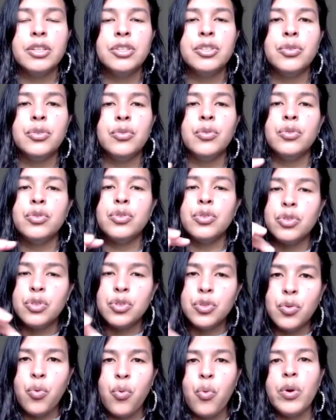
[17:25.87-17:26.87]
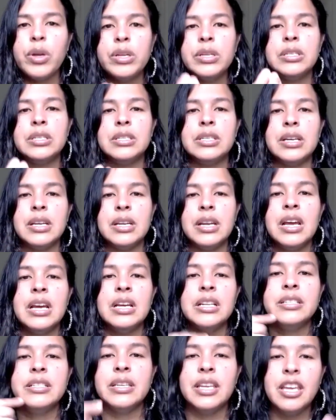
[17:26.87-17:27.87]
to twist it,
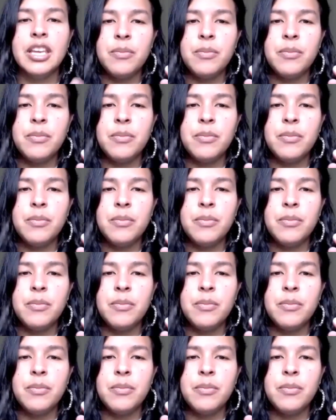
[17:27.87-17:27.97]
to